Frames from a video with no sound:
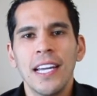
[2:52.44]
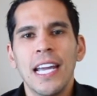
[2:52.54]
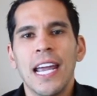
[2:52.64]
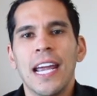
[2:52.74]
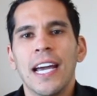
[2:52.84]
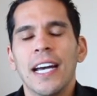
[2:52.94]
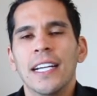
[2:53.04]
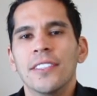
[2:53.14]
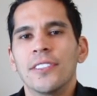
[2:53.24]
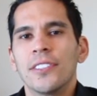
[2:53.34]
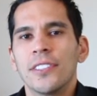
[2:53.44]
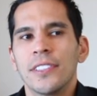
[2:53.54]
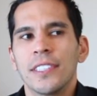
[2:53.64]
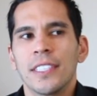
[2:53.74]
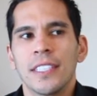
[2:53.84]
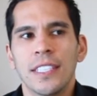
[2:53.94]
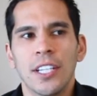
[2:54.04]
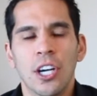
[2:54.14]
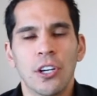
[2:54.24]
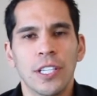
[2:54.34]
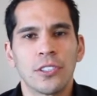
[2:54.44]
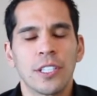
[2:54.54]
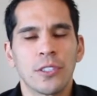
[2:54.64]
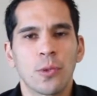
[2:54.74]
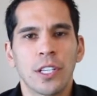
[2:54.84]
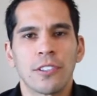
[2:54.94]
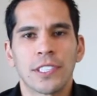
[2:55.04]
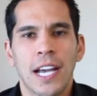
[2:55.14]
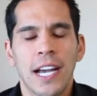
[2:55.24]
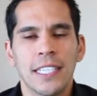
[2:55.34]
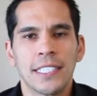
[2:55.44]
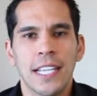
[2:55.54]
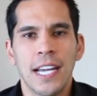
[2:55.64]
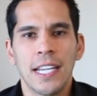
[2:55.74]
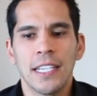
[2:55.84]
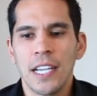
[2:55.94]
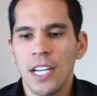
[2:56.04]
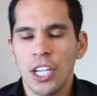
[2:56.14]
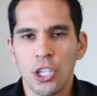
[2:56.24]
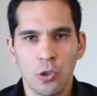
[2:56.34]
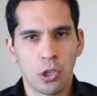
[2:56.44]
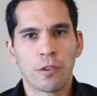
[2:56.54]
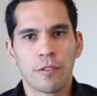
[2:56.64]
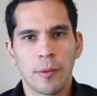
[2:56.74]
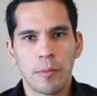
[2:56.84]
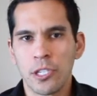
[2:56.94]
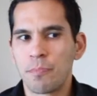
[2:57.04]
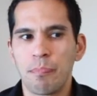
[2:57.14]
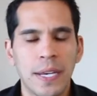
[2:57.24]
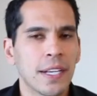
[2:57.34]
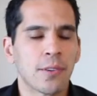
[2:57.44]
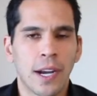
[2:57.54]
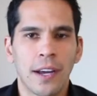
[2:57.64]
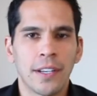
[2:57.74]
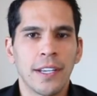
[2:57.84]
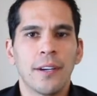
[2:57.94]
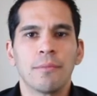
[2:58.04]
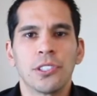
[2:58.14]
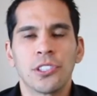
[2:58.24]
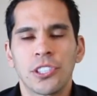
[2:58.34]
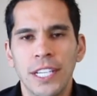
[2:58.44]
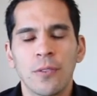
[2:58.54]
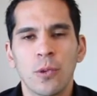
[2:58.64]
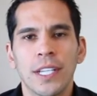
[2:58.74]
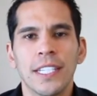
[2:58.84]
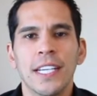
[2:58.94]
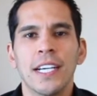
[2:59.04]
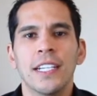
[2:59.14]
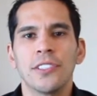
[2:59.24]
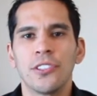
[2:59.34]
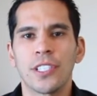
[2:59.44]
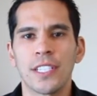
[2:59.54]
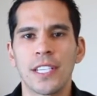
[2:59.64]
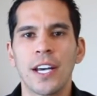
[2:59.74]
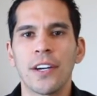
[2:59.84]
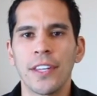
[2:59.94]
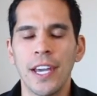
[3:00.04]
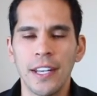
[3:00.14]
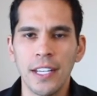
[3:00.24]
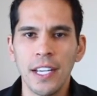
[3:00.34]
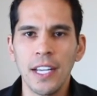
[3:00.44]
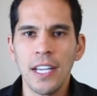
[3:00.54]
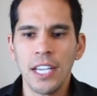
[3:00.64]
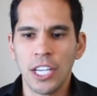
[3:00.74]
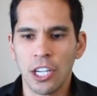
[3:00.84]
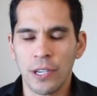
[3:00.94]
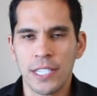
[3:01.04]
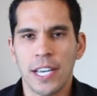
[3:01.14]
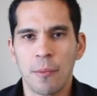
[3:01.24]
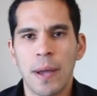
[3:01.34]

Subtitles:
And he's one of those guys that you learn from him. Just being around him, just seeing what he does, you can tell that he's got a